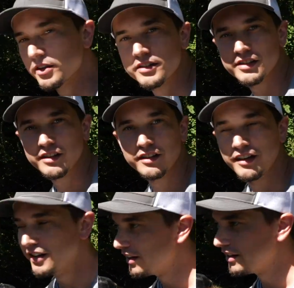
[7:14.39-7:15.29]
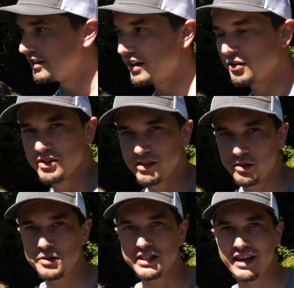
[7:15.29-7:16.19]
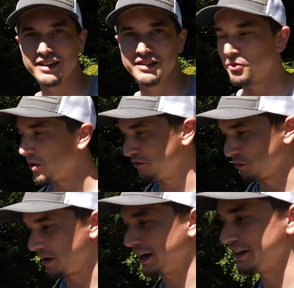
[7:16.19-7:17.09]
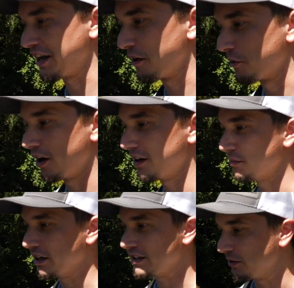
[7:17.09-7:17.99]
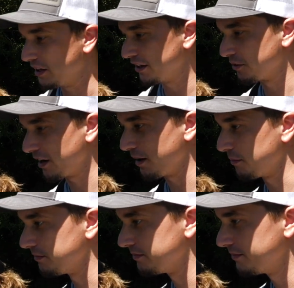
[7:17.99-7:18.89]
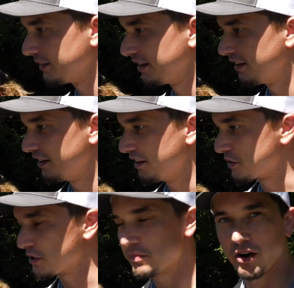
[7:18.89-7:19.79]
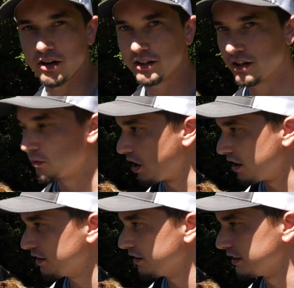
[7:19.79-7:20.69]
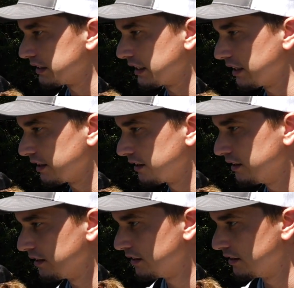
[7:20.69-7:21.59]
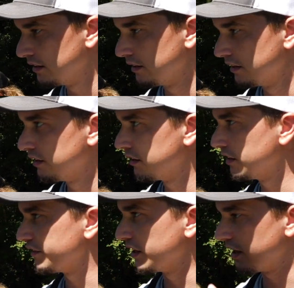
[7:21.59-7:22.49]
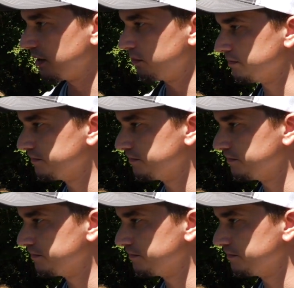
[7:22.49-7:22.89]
was Nick was two seconds away from handing that rod to me so he could grab the sparkling water and uh, lift it up.